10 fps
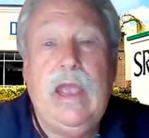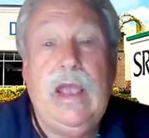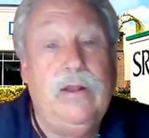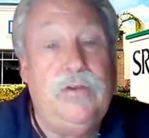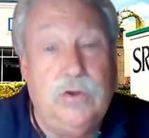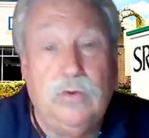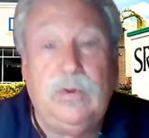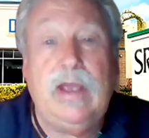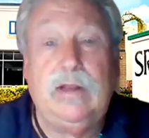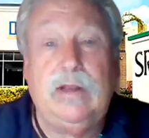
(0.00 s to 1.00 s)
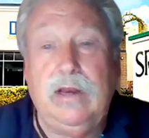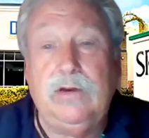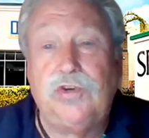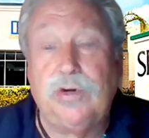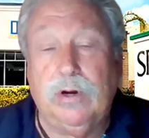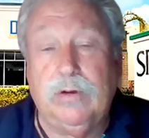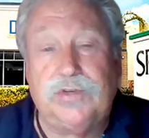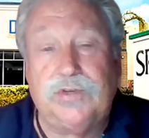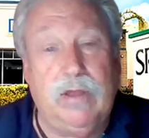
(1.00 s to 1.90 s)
and you can't get insurance,